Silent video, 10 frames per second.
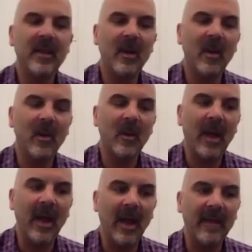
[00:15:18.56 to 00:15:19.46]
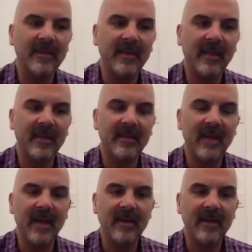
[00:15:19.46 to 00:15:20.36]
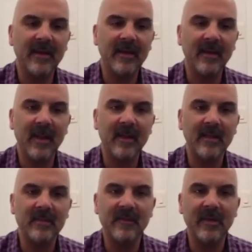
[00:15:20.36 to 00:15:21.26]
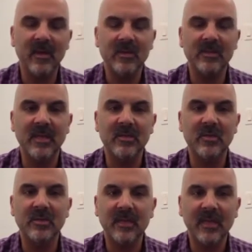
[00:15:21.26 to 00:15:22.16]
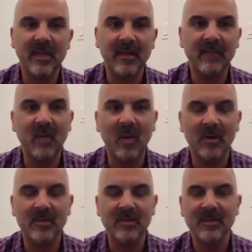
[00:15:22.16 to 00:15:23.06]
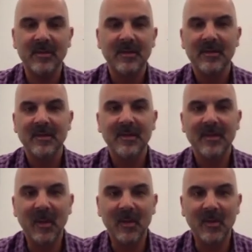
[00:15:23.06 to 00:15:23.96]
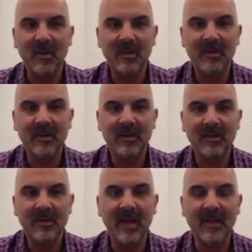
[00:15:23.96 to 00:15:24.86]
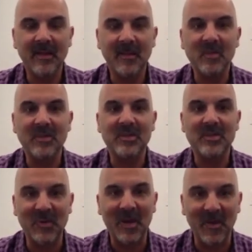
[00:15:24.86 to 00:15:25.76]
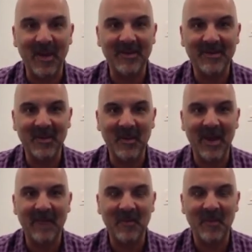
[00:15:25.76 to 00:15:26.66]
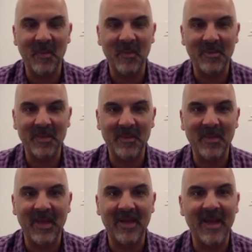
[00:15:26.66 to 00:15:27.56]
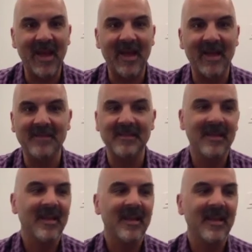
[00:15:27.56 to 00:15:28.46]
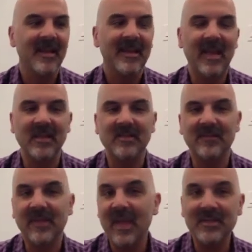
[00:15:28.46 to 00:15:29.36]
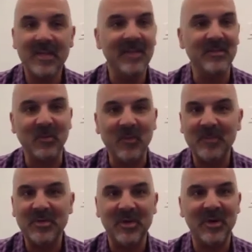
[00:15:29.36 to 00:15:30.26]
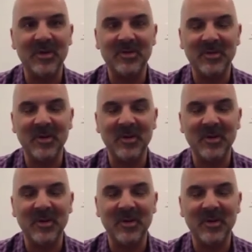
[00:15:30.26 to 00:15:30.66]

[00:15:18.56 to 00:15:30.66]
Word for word: you know, I, I think that a lot of these videos that you see, of course, you know, they're kind of the most extreme, right? You know, not every woman with implant has calcifications or ruptures